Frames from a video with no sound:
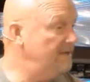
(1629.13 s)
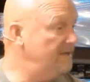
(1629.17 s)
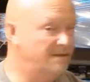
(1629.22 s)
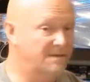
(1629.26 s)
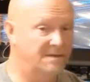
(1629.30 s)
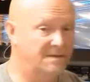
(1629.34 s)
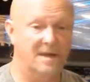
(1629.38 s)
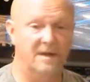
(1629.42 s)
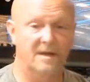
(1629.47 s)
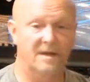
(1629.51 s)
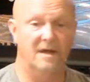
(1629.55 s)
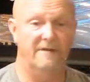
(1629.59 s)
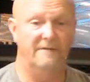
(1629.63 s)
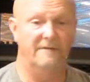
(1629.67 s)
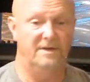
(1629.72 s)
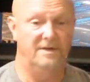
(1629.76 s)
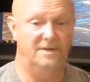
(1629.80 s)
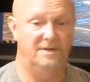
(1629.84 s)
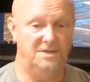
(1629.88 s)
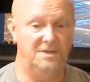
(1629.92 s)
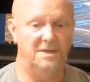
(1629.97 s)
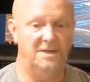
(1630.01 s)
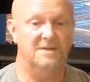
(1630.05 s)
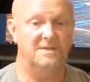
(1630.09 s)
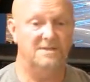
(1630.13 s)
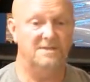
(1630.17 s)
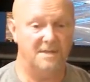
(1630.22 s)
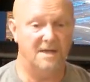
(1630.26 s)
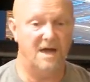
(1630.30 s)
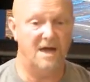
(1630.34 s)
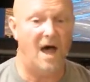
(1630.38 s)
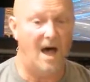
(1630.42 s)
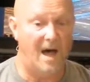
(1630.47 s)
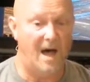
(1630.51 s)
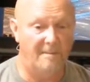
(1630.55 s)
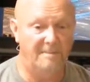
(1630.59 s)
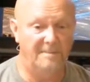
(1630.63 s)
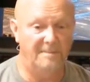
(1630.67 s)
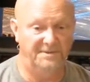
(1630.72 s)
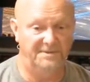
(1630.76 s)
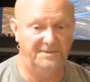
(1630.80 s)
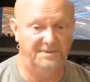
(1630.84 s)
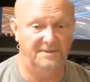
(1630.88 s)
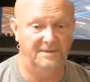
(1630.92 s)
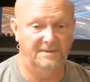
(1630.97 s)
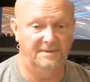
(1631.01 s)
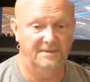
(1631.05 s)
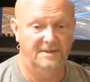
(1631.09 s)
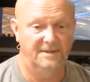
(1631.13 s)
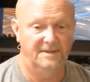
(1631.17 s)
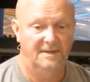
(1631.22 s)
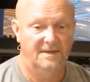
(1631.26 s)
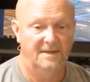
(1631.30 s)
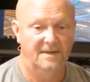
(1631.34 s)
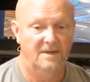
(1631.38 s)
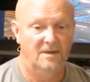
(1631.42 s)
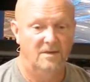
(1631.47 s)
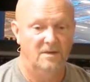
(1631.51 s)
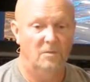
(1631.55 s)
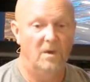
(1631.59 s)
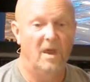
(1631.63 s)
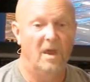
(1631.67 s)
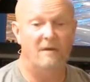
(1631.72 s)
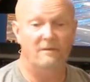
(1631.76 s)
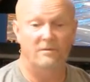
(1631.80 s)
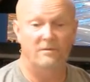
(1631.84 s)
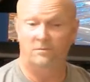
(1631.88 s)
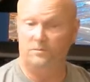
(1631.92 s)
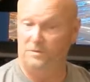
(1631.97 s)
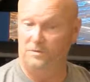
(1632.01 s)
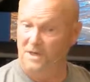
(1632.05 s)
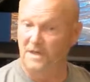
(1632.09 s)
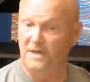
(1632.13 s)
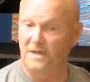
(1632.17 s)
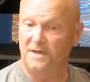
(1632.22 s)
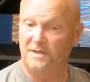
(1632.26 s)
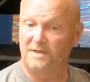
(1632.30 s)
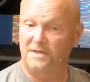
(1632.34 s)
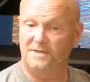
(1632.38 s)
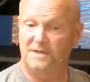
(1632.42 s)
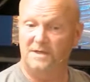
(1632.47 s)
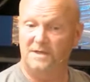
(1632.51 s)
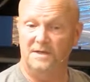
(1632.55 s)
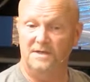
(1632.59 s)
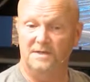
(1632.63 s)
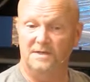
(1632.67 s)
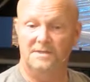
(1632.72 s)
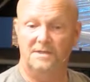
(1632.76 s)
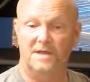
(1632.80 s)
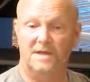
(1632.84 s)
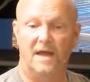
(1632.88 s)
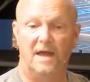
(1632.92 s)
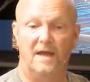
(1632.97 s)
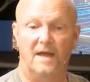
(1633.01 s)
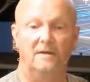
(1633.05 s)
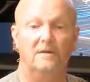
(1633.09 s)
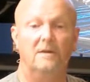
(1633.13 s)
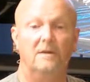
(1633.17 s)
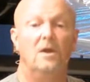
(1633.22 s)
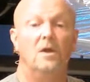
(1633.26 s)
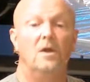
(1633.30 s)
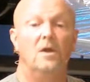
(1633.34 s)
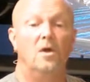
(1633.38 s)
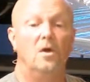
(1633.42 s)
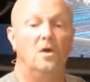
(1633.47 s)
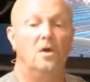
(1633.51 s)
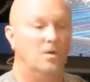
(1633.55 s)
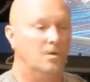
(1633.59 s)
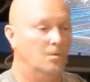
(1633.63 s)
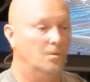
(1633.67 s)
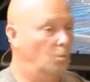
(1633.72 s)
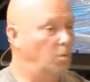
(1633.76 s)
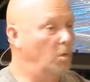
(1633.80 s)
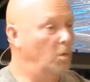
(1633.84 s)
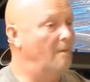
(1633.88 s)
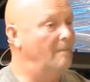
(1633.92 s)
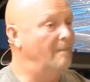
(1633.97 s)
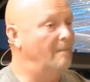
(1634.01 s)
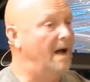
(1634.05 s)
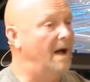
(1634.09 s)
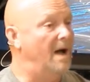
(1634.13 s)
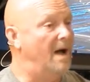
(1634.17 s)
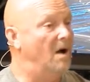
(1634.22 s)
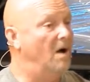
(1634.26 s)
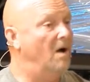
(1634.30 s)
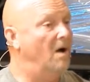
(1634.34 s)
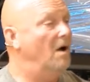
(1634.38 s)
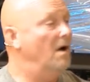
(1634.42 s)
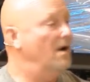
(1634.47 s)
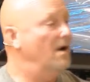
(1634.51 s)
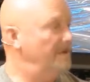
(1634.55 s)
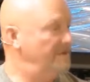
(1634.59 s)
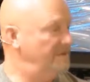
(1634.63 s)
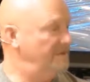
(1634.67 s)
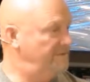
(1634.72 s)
to think of it just the opposite we have a tendency to say, what my heart